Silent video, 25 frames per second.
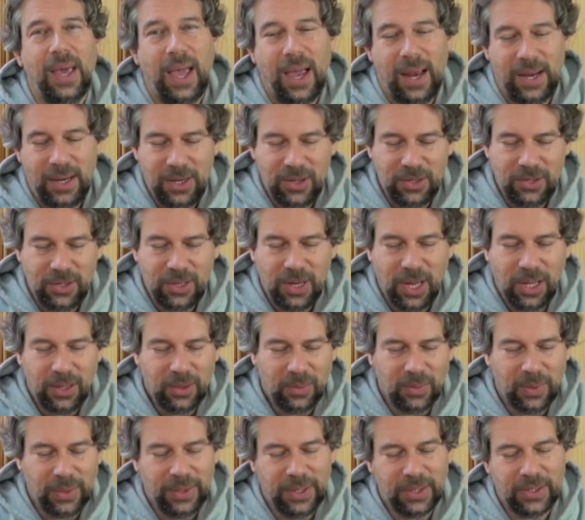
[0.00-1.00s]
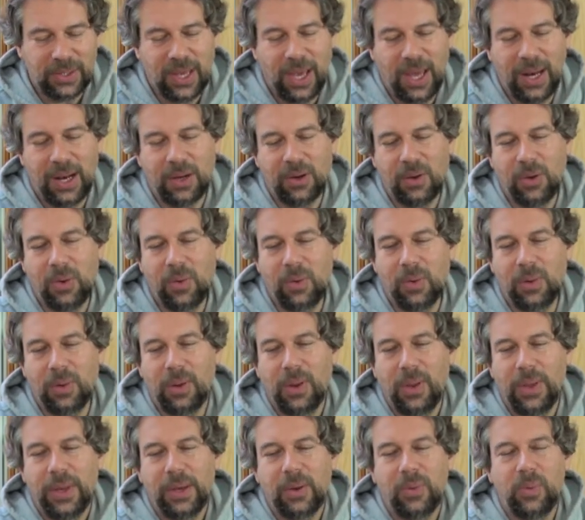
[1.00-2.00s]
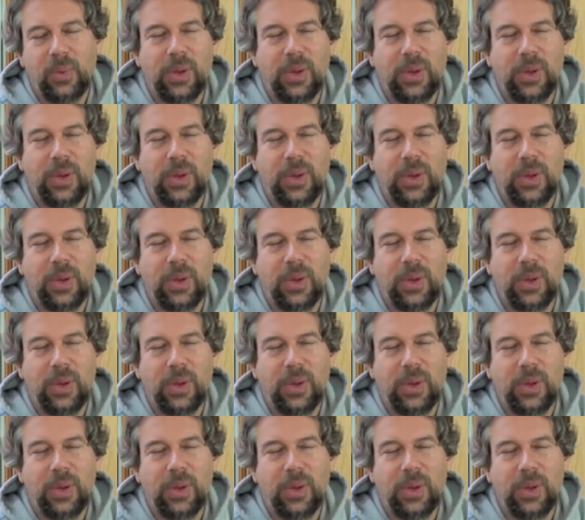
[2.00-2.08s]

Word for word: And here's another one that's kind kind of cool.